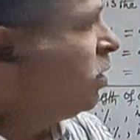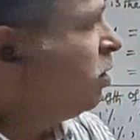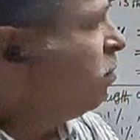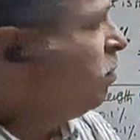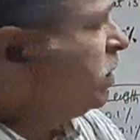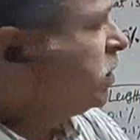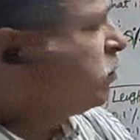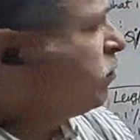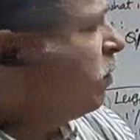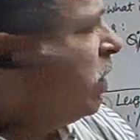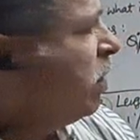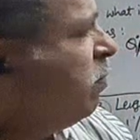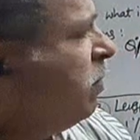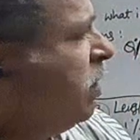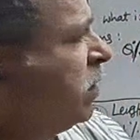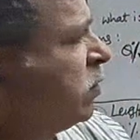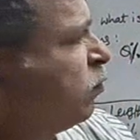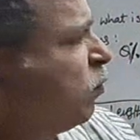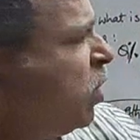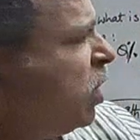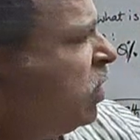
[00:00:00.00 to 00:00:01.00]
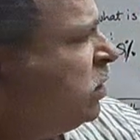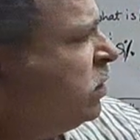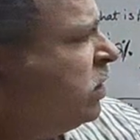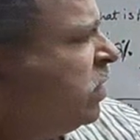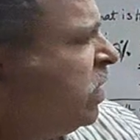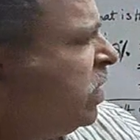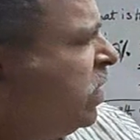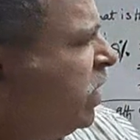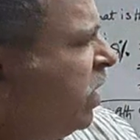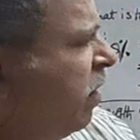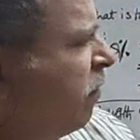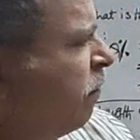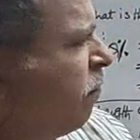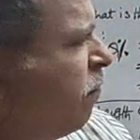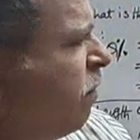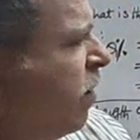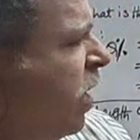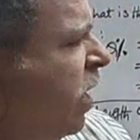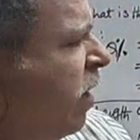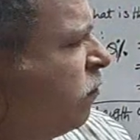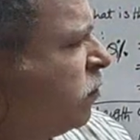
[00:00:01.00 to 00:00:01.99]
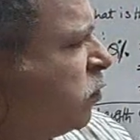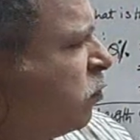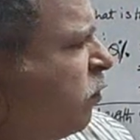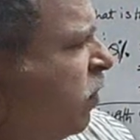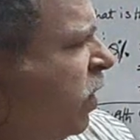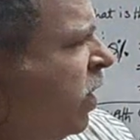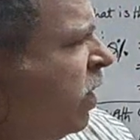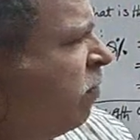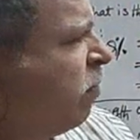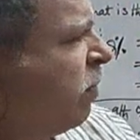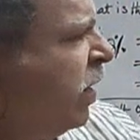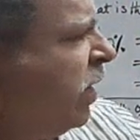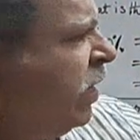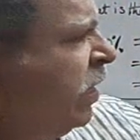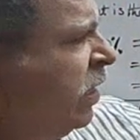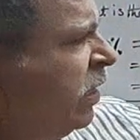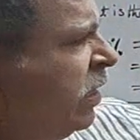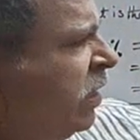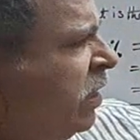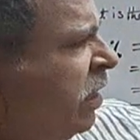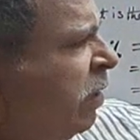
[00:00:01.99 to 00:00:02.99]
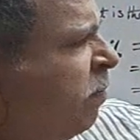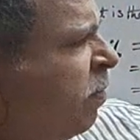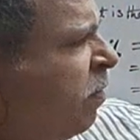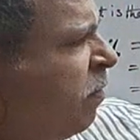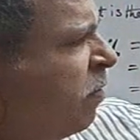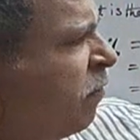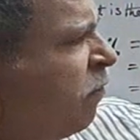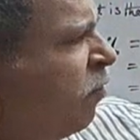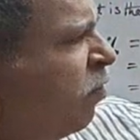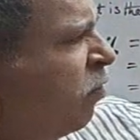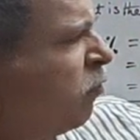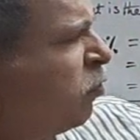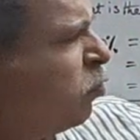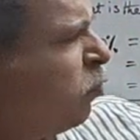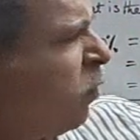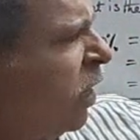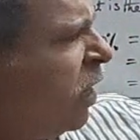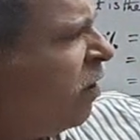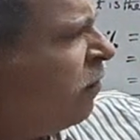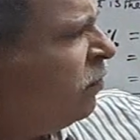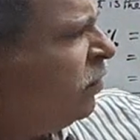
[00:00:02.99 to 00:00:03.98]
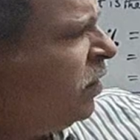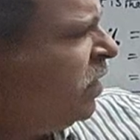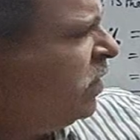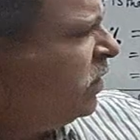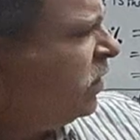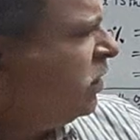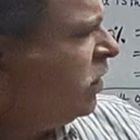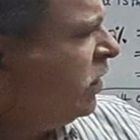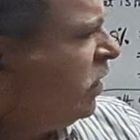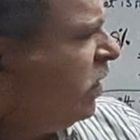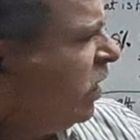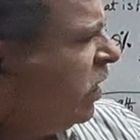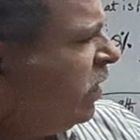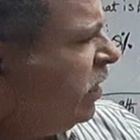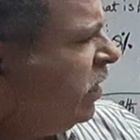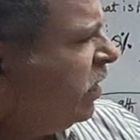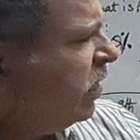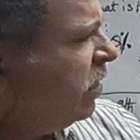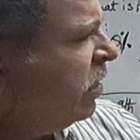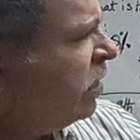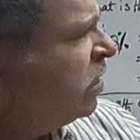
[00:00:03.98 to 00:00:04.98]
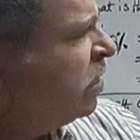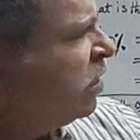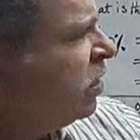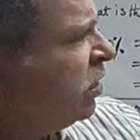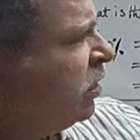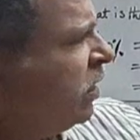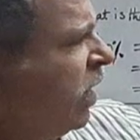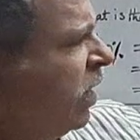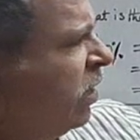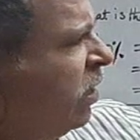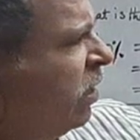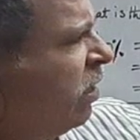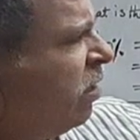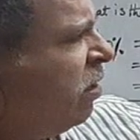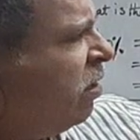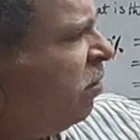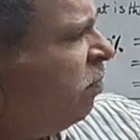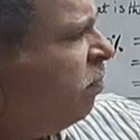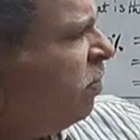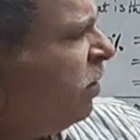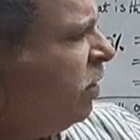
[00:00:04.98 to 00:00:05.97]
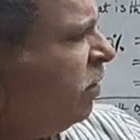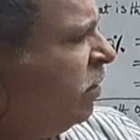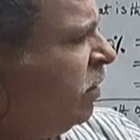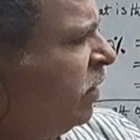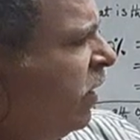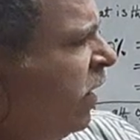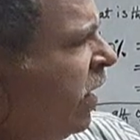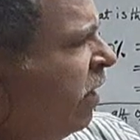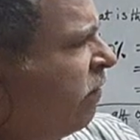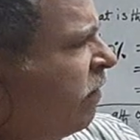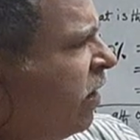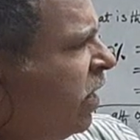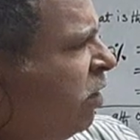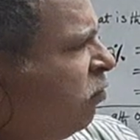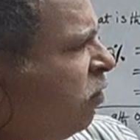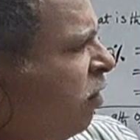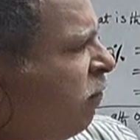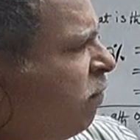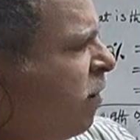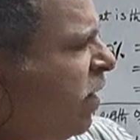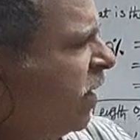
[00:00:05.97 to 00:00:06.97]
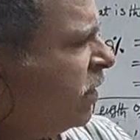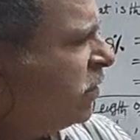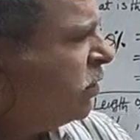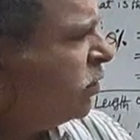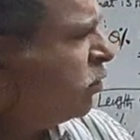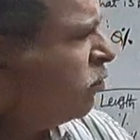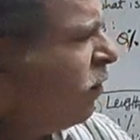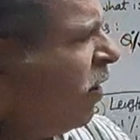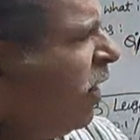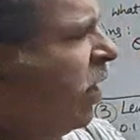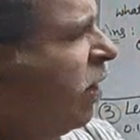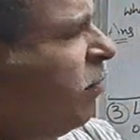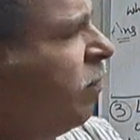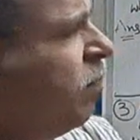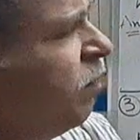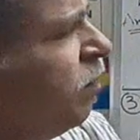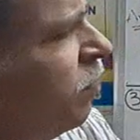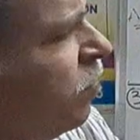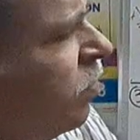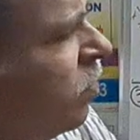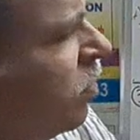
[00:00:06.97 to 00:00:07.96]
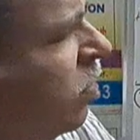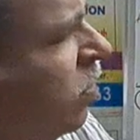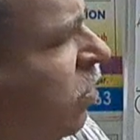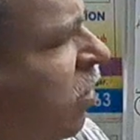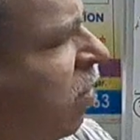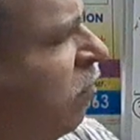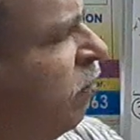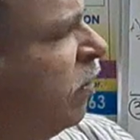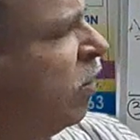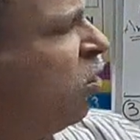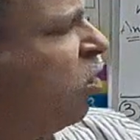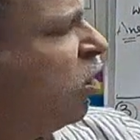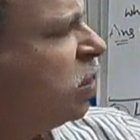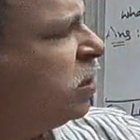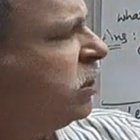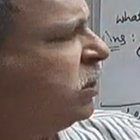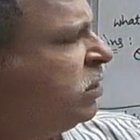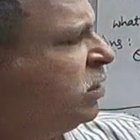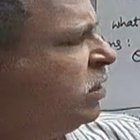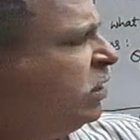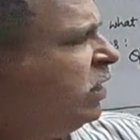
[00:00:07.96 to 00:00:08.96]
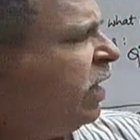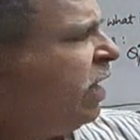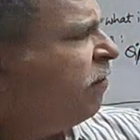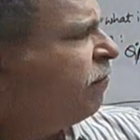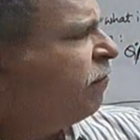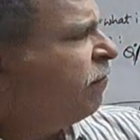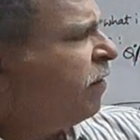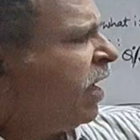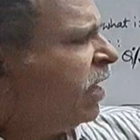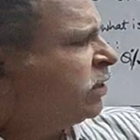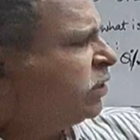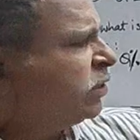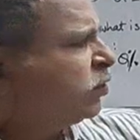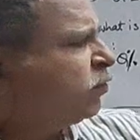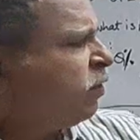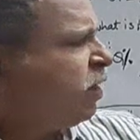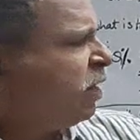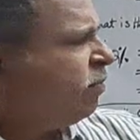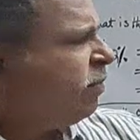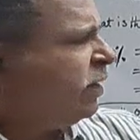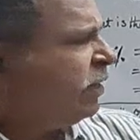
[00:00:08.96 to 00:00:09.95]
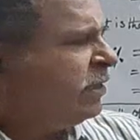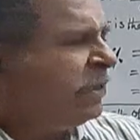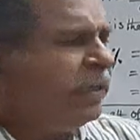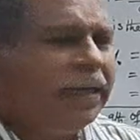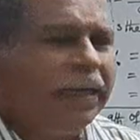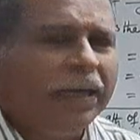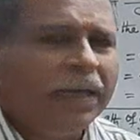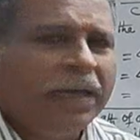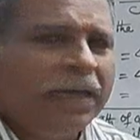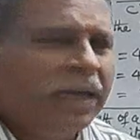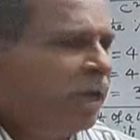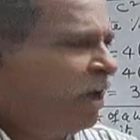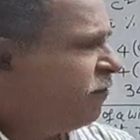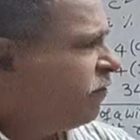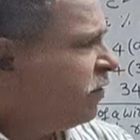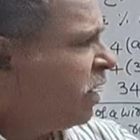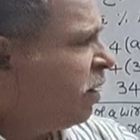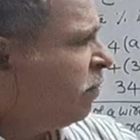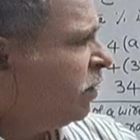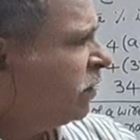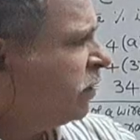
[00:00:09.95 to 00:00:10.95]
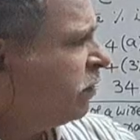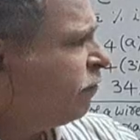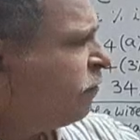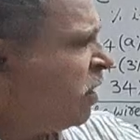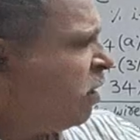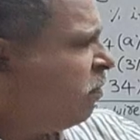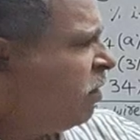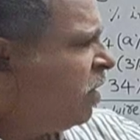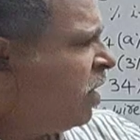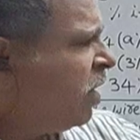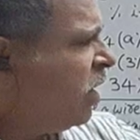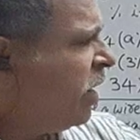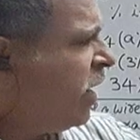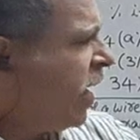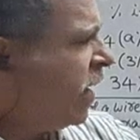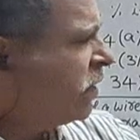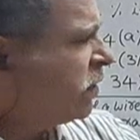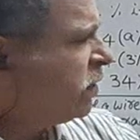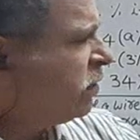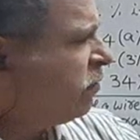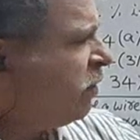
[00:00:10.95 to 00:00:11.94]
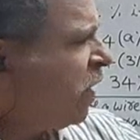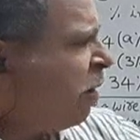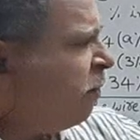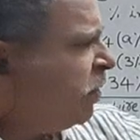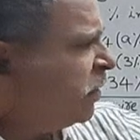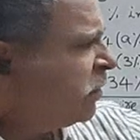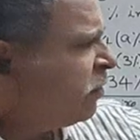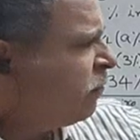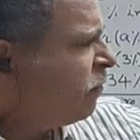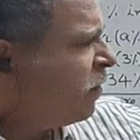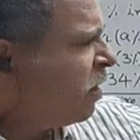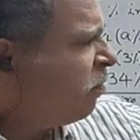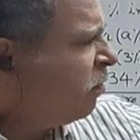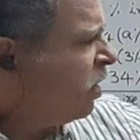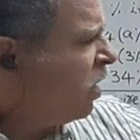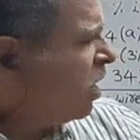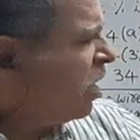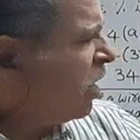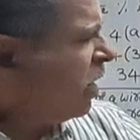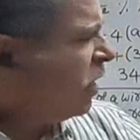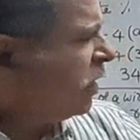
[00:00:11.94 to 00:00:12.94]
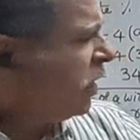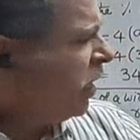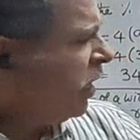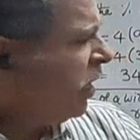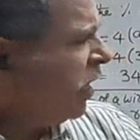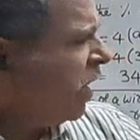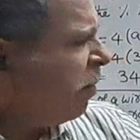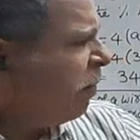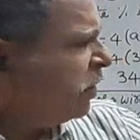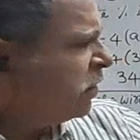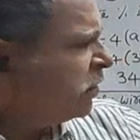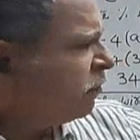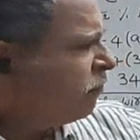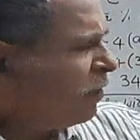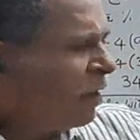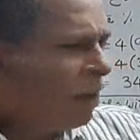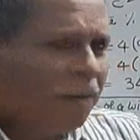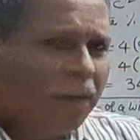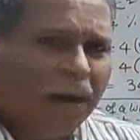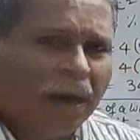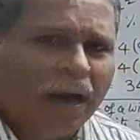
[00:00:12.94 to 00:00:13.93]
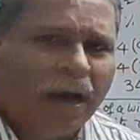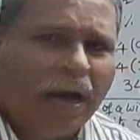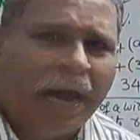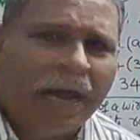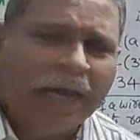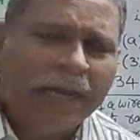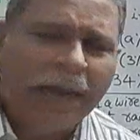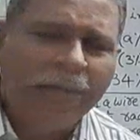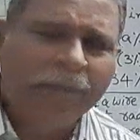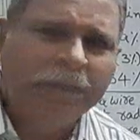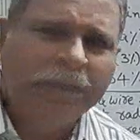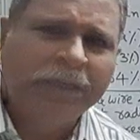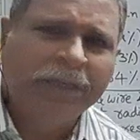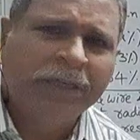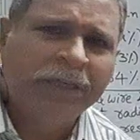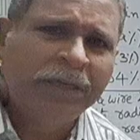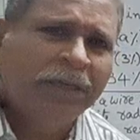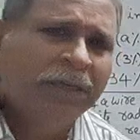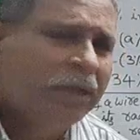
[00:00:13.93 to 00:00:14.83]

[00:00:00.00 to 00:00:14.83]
B square means what? F square by t power 4 square of this, here, then b a value f by x square. Then we got f x square by t, f dimensional formula, x dimensional formula, t dimensional formula I kept.